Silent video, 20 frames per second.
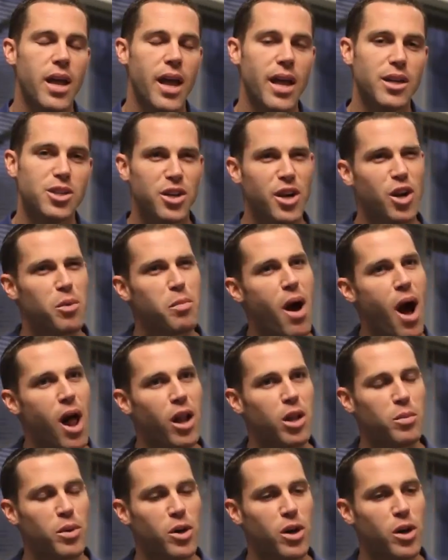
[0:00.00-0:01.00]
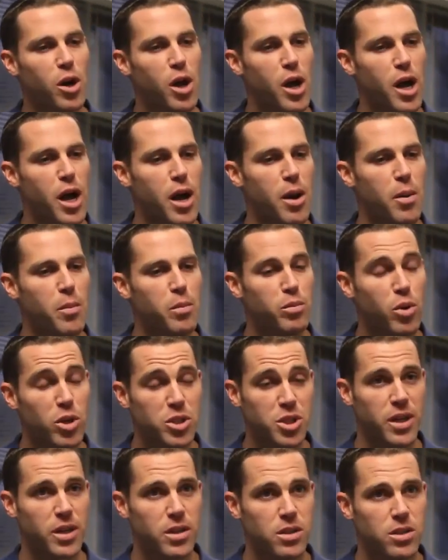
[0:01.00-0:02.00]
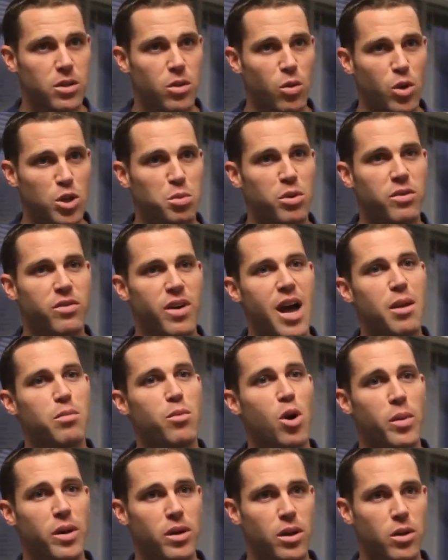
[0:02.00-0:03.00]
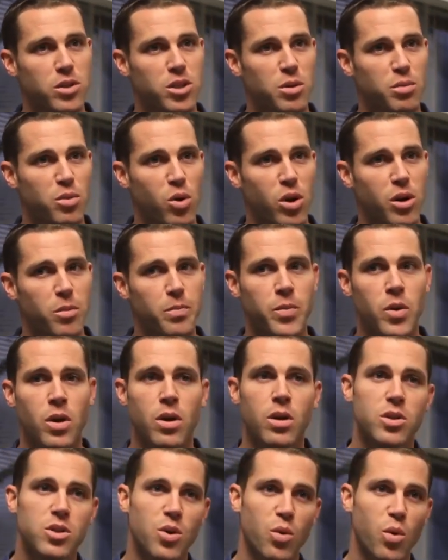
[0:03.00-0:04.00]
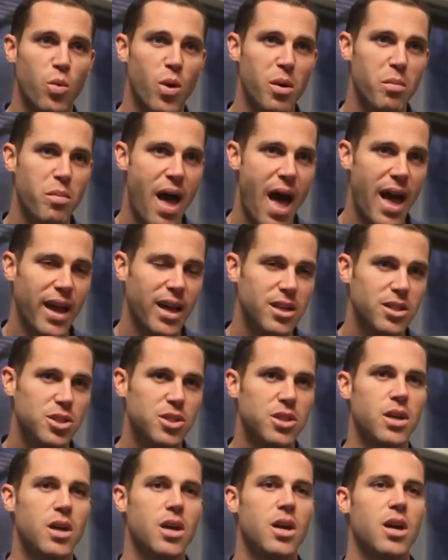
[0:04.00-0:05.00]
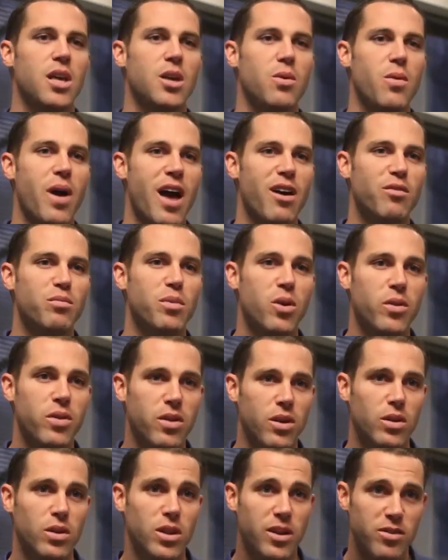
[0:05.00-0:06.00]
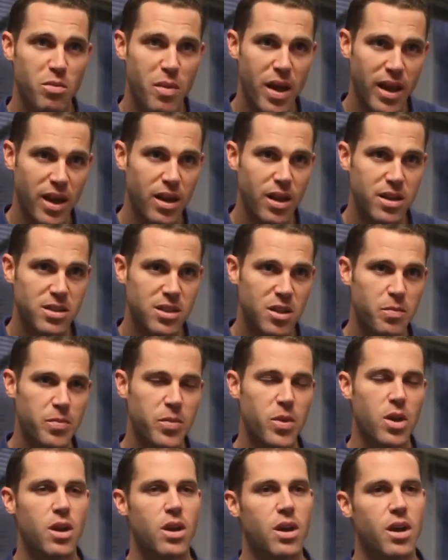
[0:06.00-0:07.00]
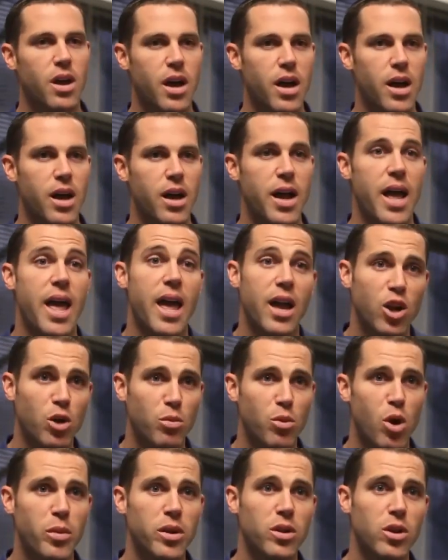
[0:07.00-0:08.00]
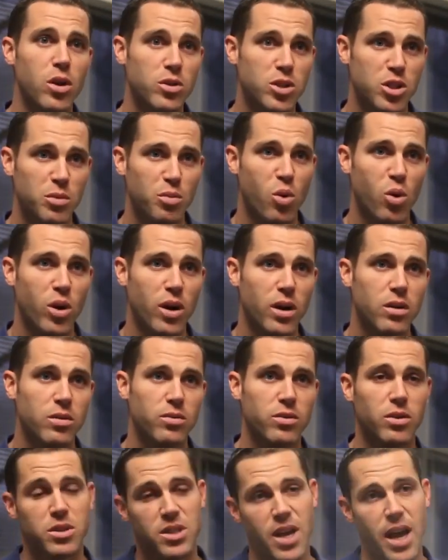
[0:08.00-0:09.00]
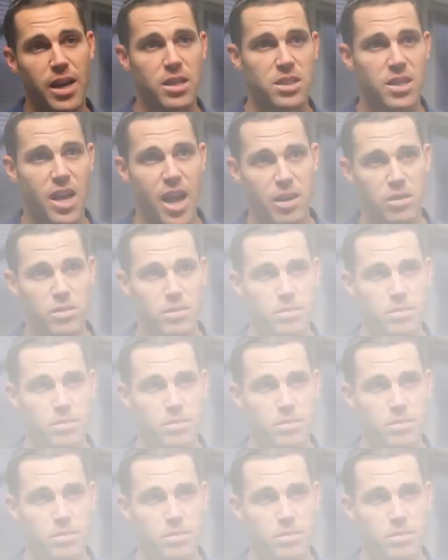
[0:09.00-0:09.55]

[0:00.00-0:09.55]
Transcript: engineered polymer bushings, which provide moment load support. So in one package, you have both your lift mechanism and your moment load support for side to side.